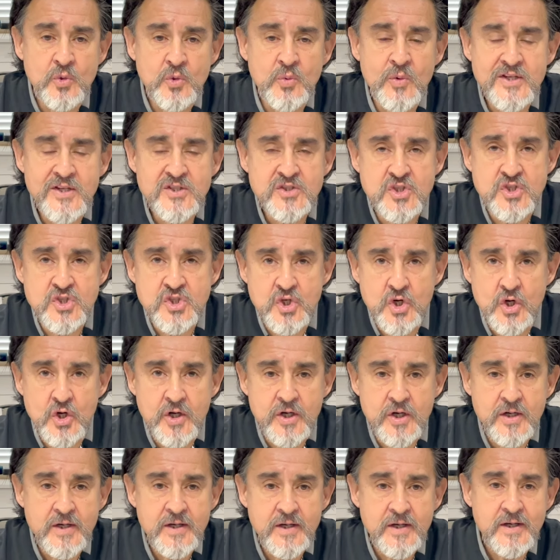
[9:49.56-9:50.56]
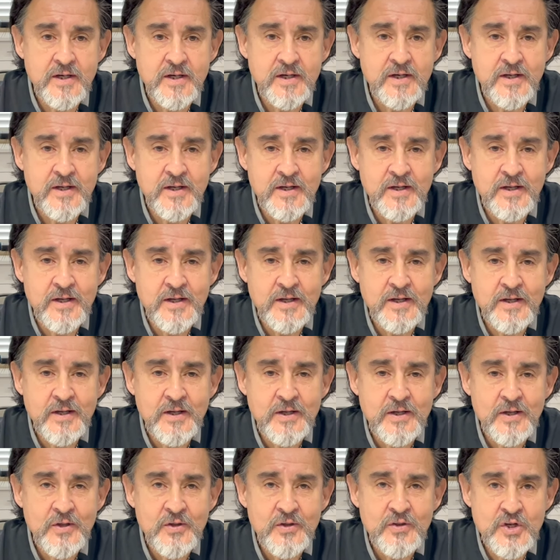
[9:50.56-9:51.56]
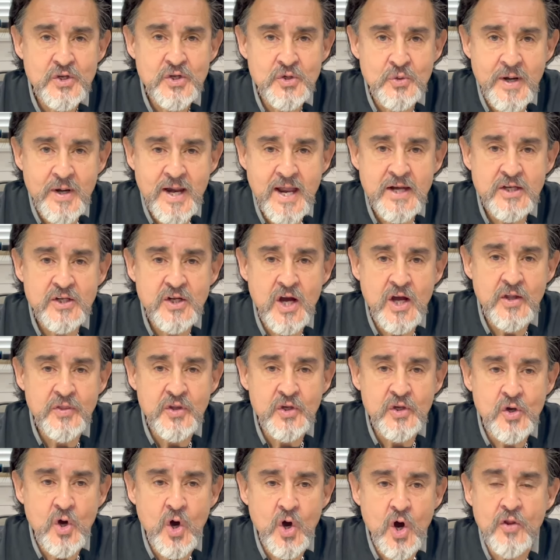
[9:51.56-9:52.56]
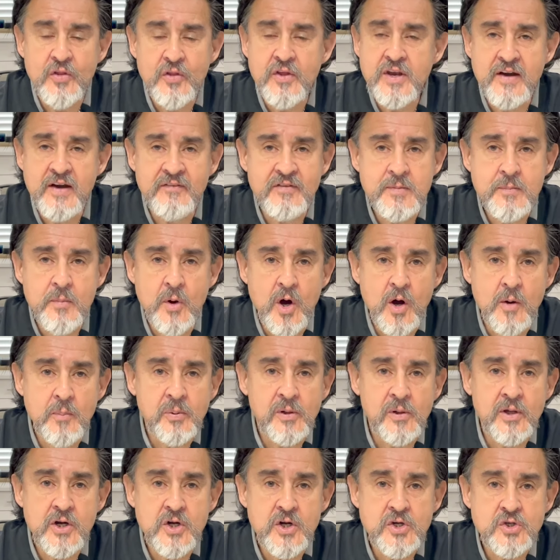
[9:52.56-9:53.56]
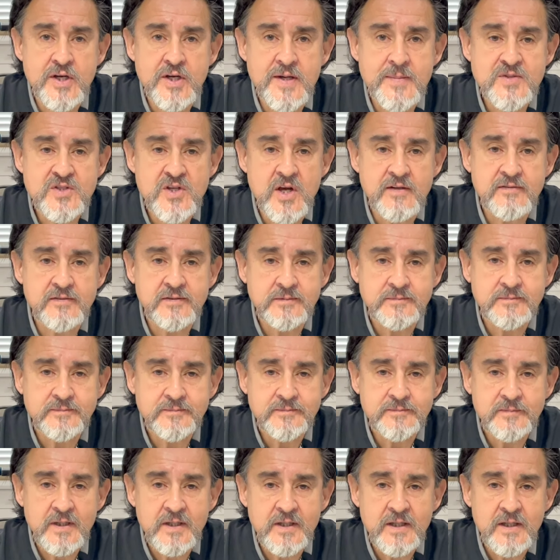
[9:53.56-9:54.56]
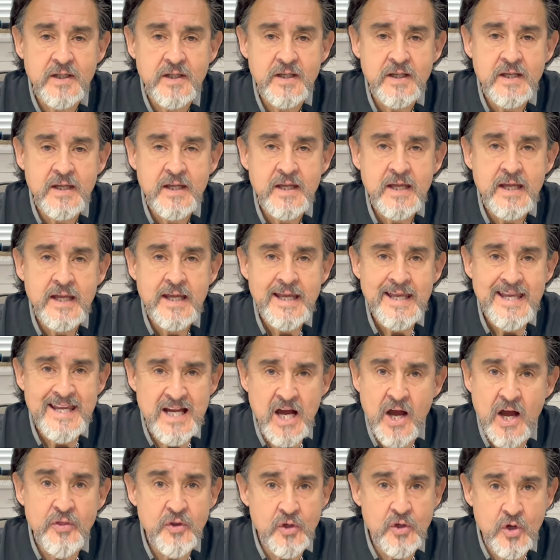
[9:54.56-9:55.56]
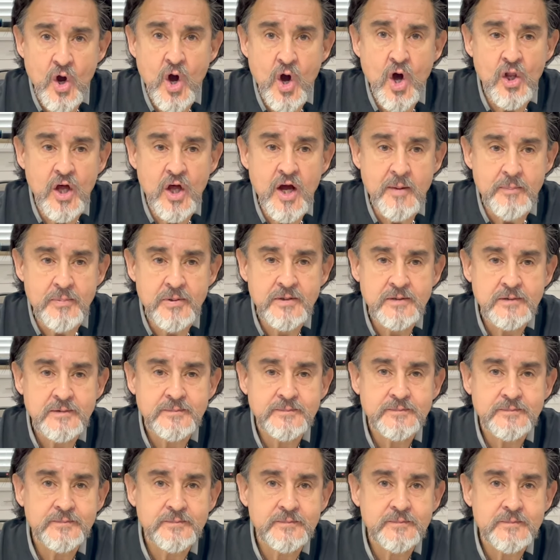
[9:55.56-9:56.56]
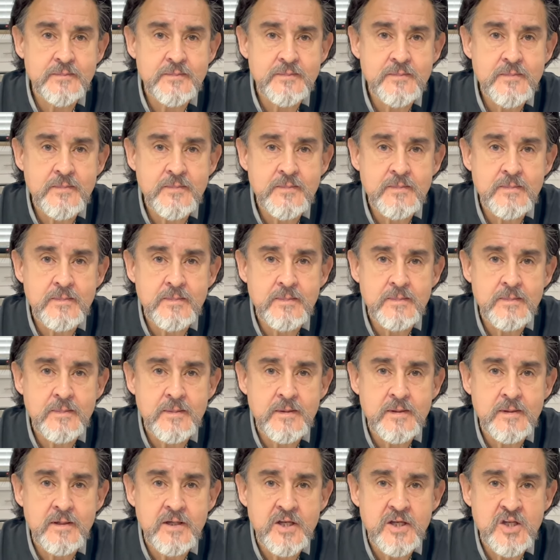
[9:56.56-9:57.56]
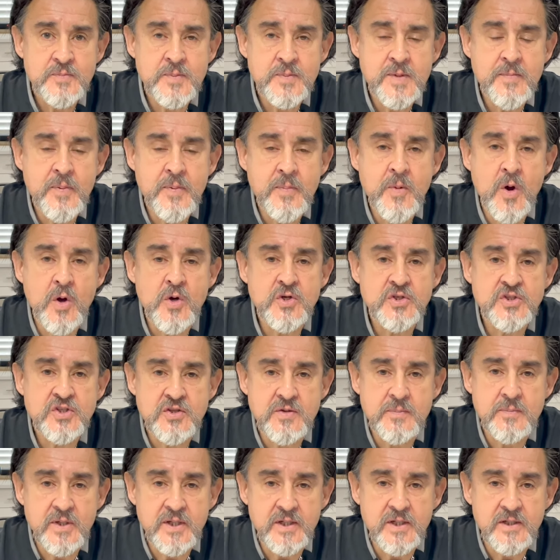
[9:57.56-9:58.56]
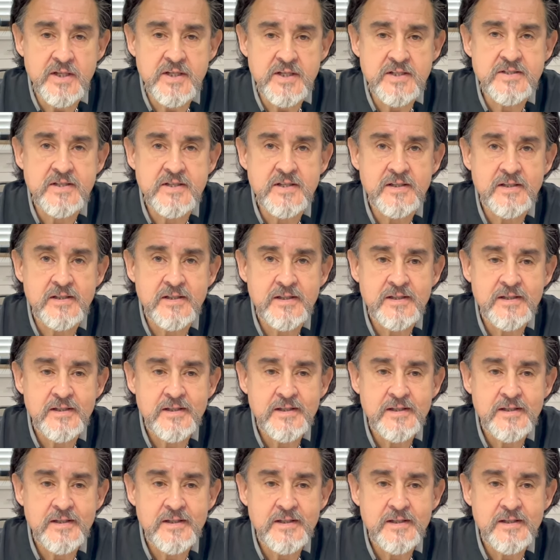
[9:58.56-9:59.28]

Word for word: So rest assured that Grant got the call that every ball player dreams of. He got the call up. He's been promoted to the big leagues.